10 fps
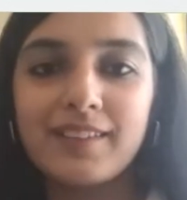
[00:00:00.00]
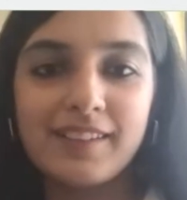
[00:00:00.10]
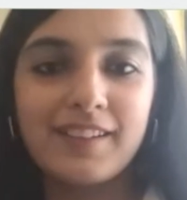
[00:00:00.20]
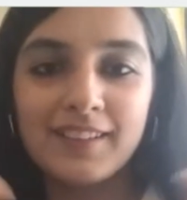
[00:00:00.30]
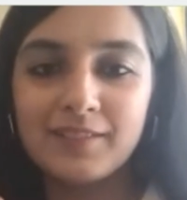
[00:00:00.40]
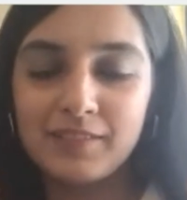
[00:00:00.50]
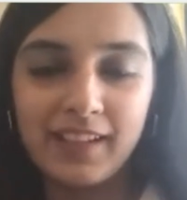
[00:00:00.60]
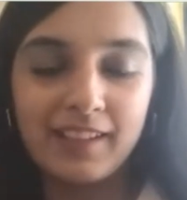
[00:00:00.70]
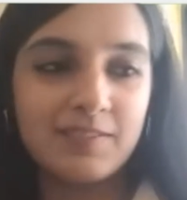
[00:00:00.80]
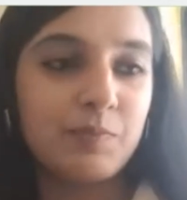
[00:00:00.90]
real
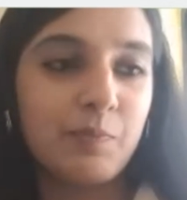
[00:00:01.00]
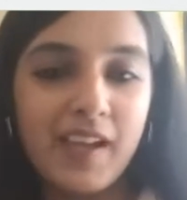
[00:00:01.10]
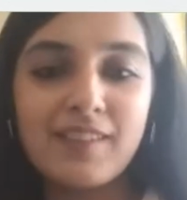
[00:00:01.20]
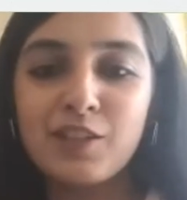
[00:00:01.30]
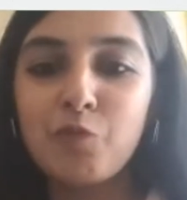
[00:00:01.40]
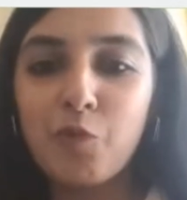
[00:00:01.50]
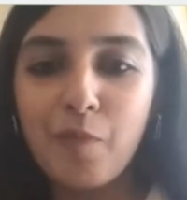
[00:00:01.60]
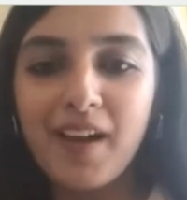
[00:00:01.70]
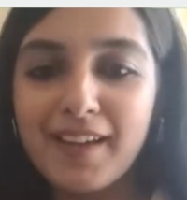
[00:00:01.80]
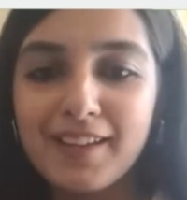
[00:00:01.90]
like space in
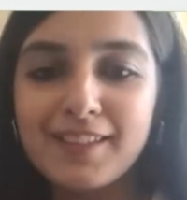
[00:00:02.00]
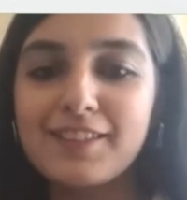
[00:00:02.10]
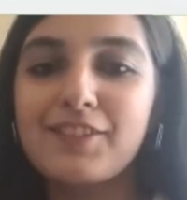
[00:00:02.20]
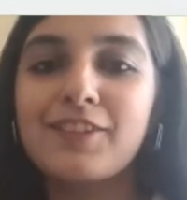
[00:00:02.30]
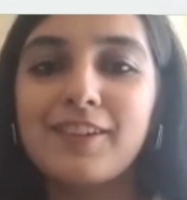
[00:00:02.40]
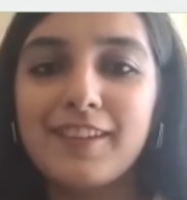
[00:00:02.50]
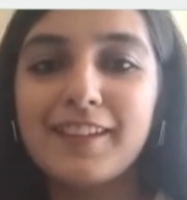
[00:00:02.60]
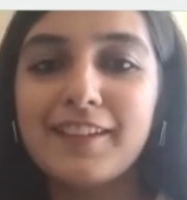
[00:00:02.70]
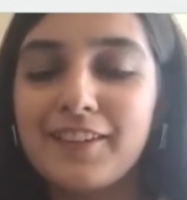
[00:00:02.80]
Mumbai is really,